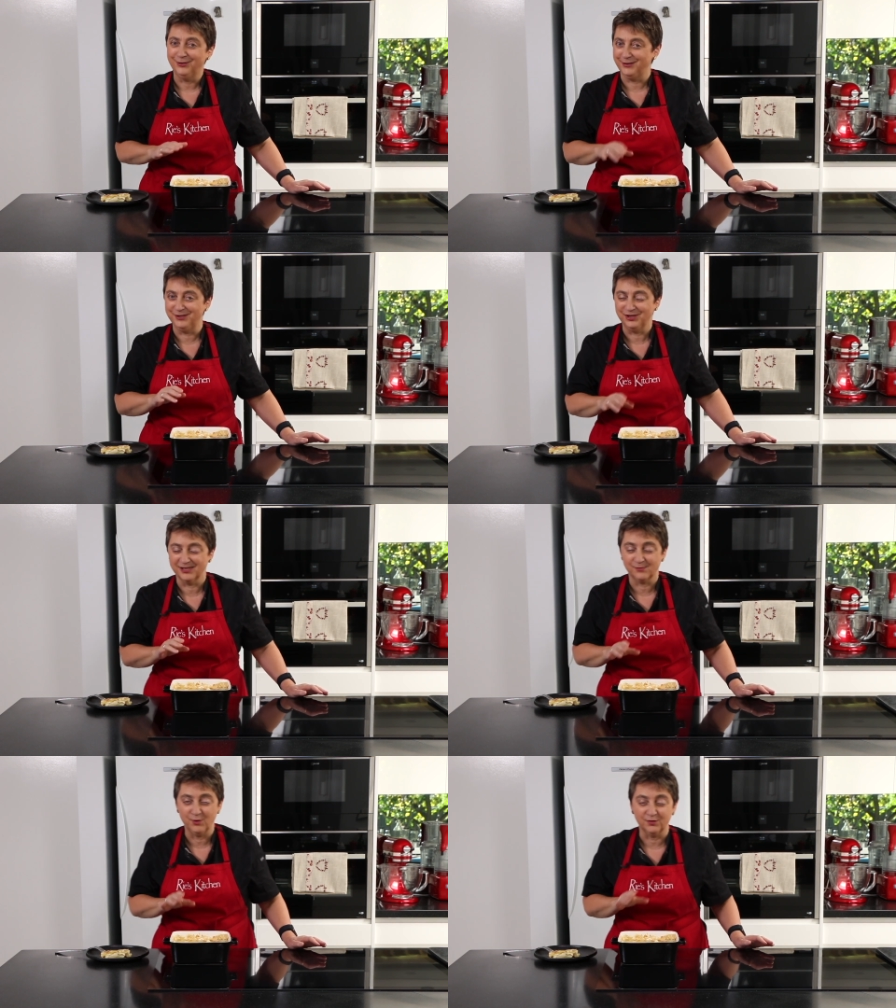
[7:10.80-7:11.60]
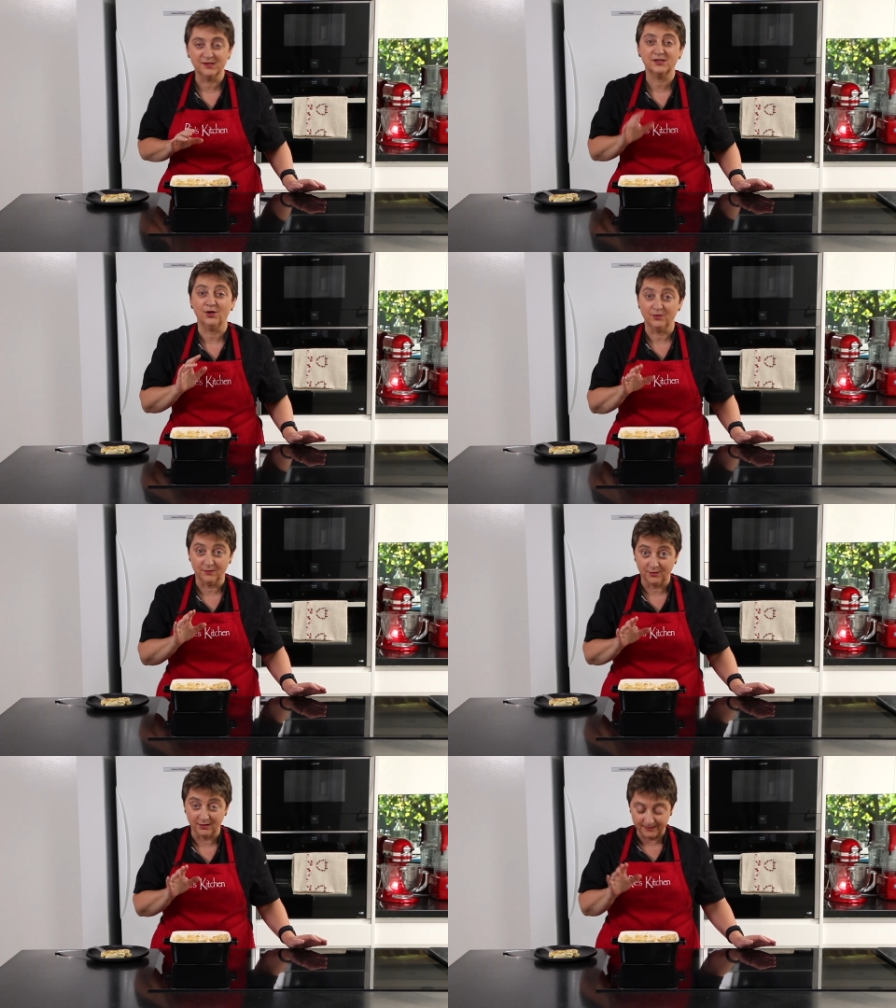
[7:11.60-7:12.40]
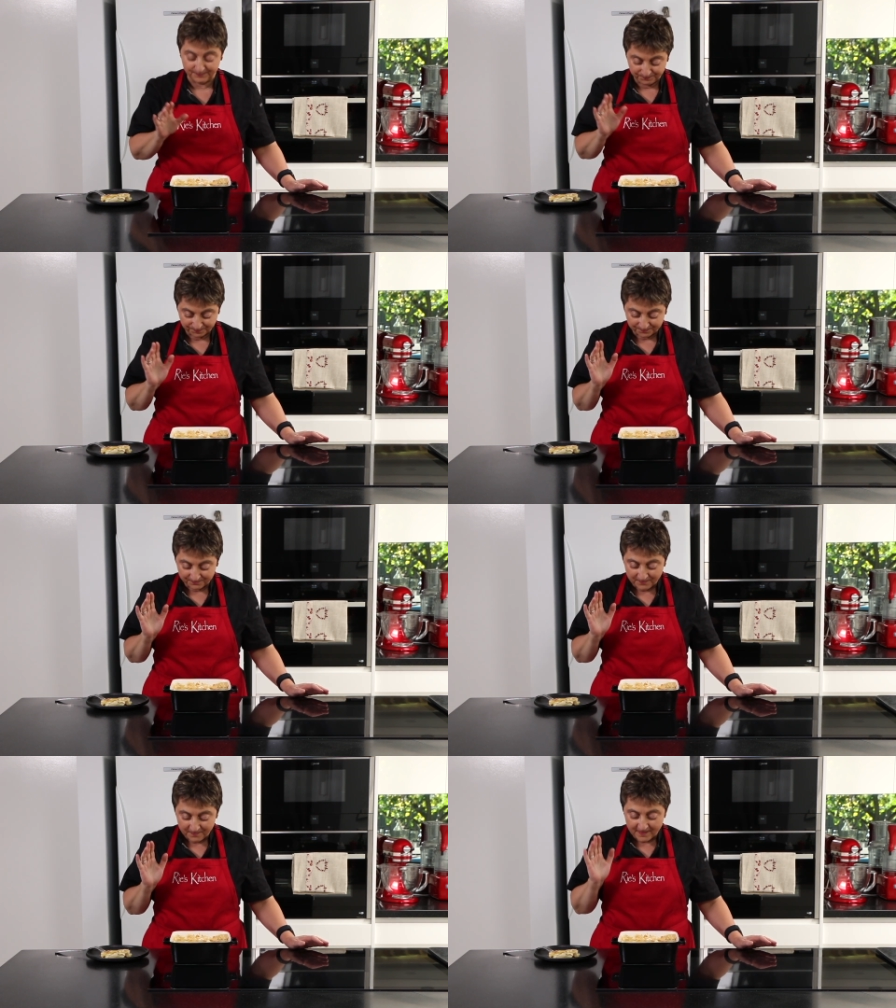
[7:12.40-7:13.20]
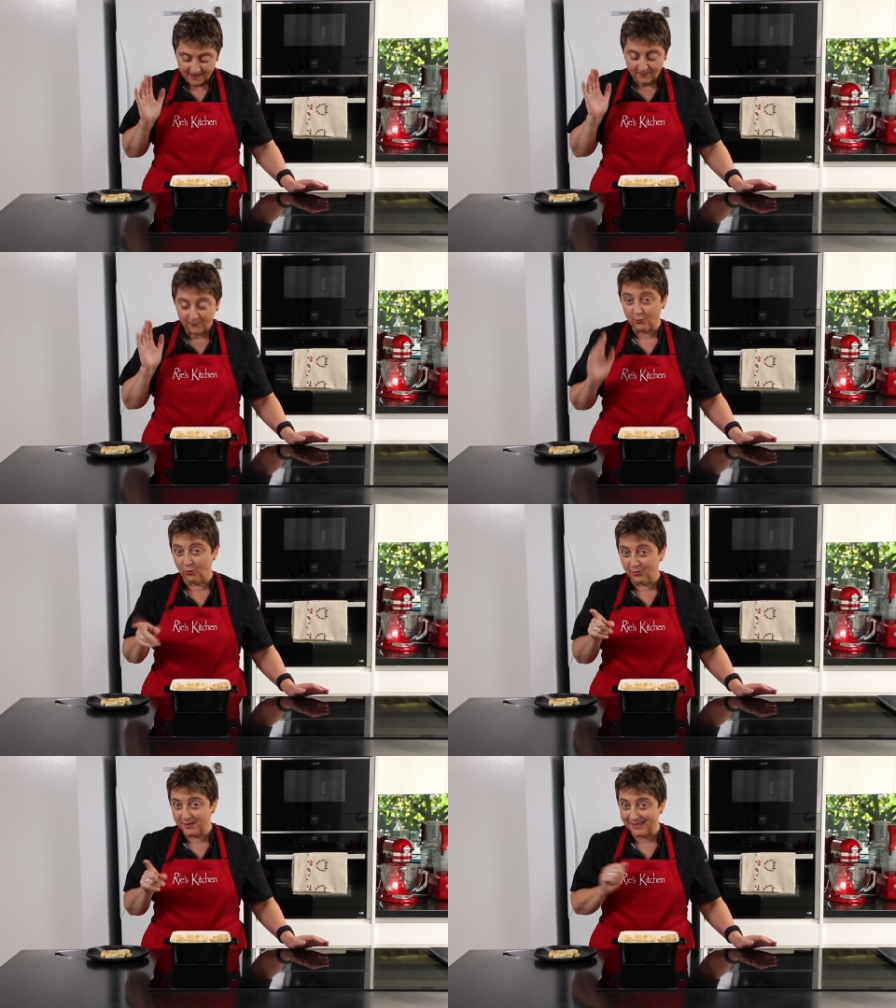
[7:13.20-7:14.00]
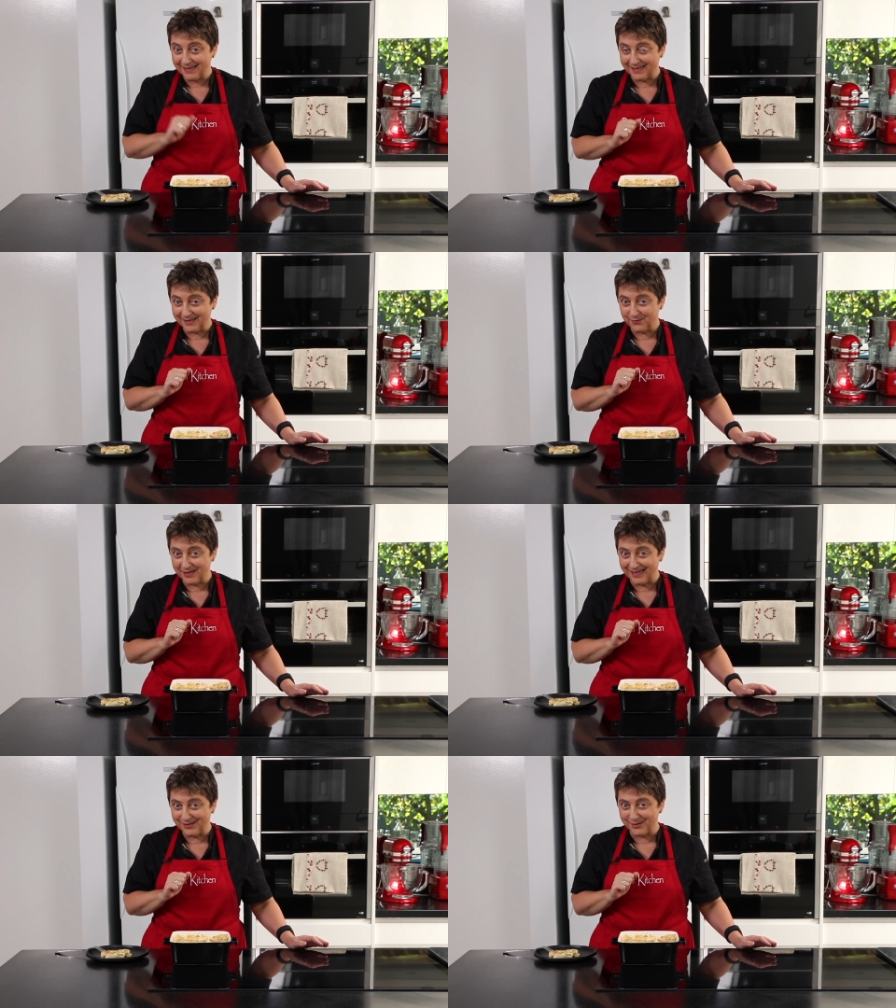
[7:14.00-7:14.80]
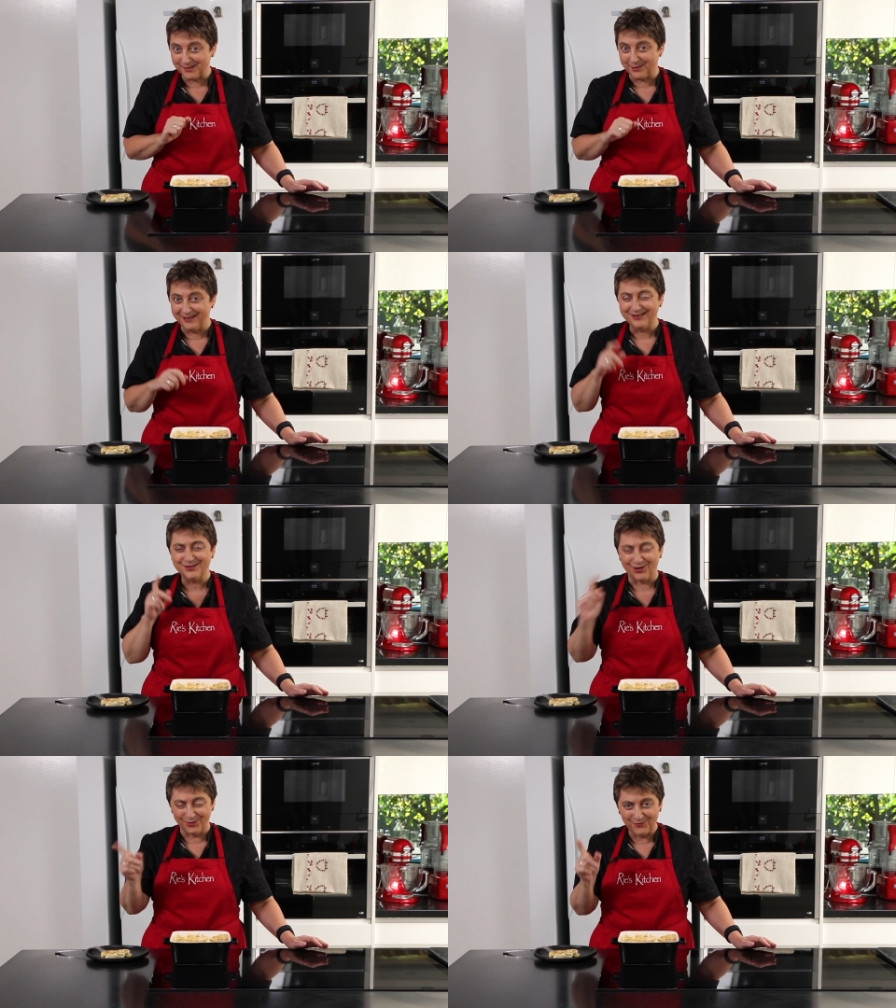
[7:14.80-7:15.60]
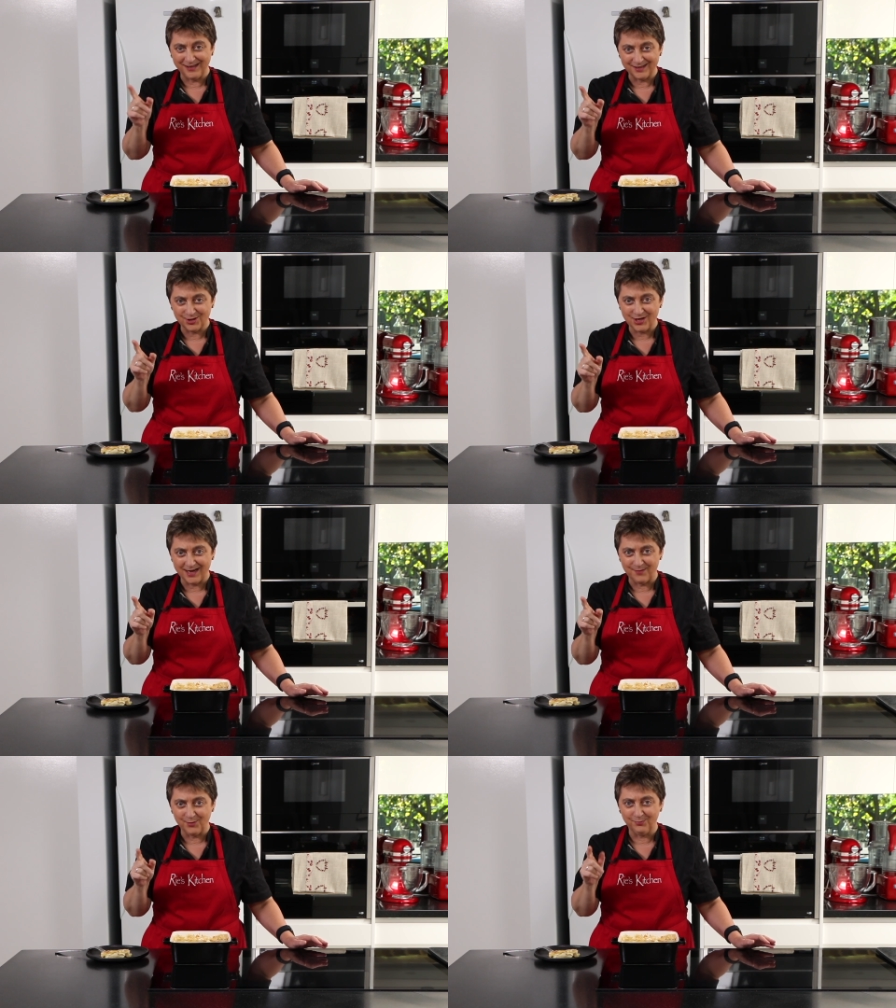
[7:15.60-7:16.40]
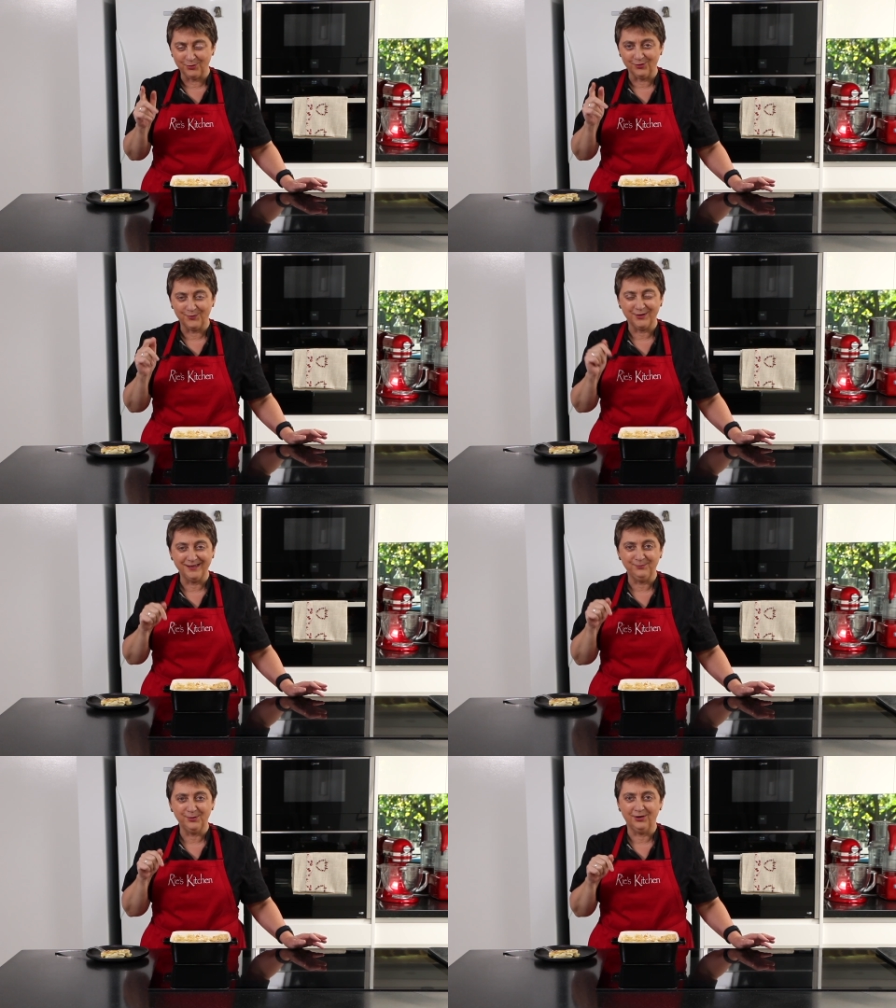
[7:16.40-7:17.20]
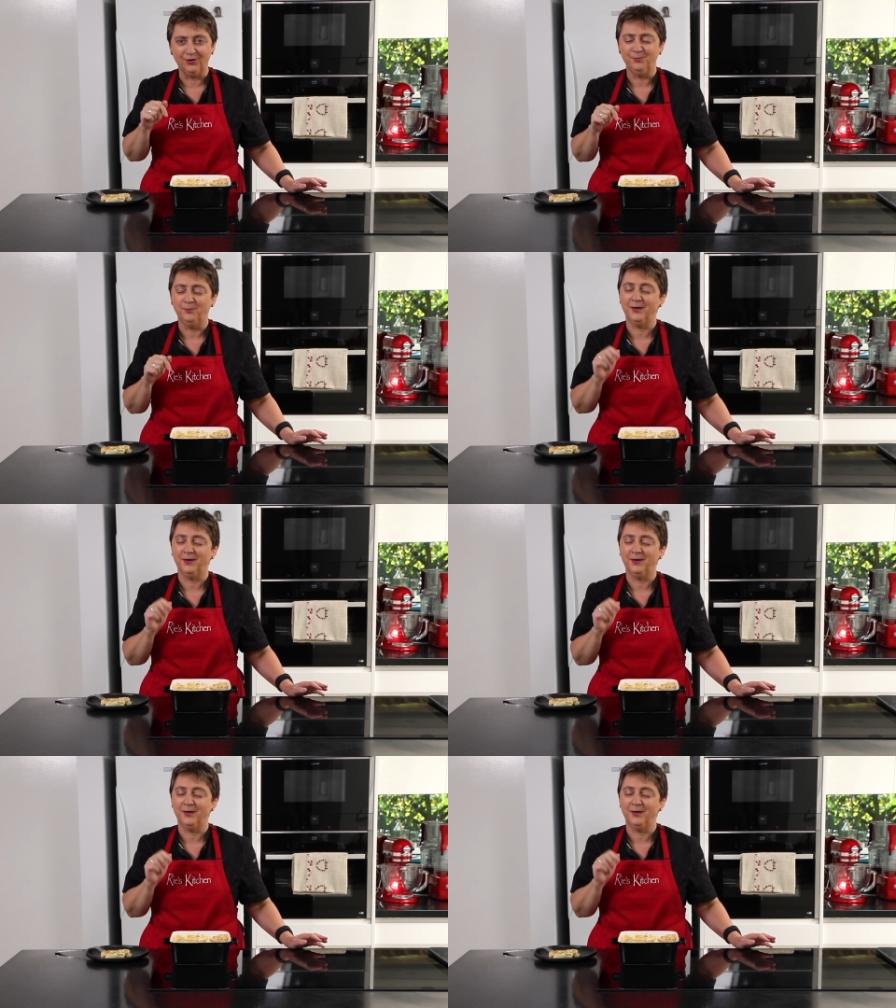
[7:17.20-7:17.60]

This just smells so divine. For all the details of today's recipe, don't forget to check out my blog at the link below.